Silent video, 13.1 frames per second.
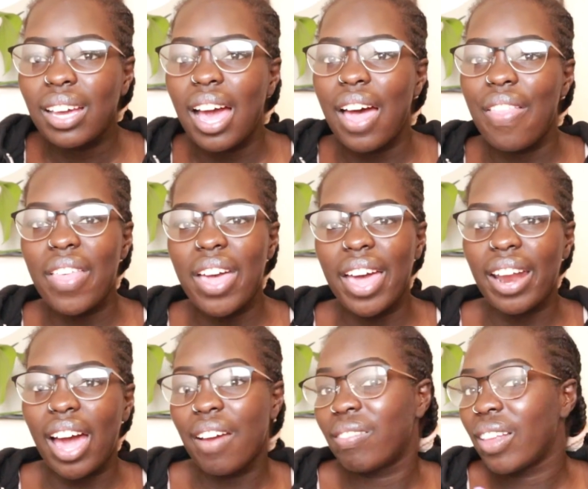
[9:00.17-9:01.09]
And then
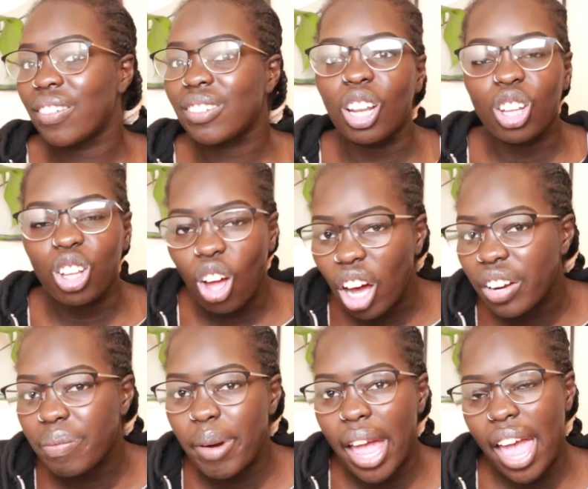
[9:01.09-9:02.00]
I've left a lot
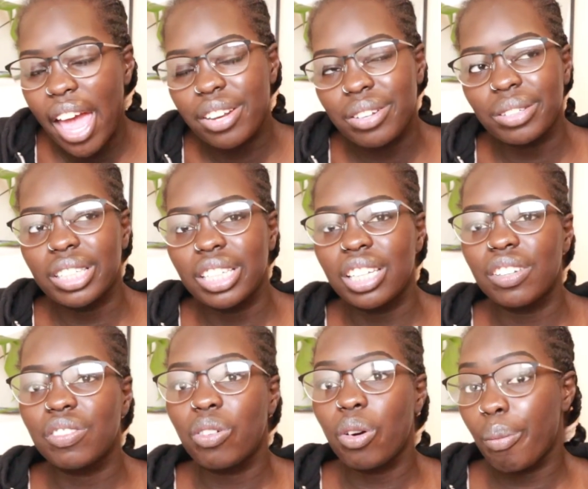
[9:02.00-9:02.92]
of my annual
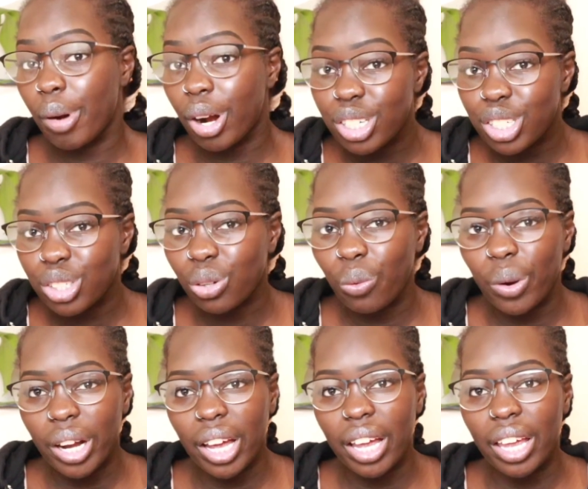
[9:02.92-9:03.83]
leave for March, so
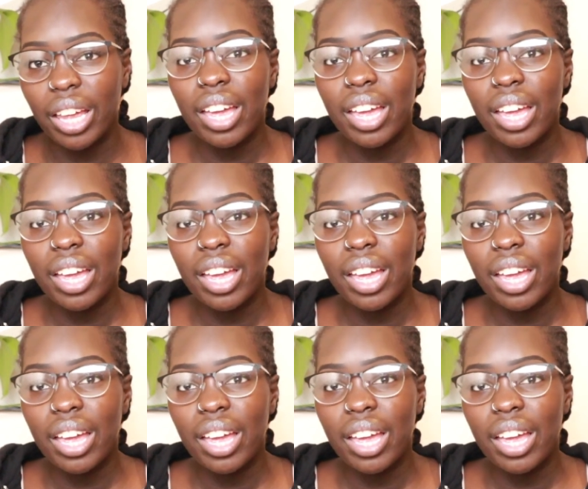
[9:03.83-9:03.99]
when I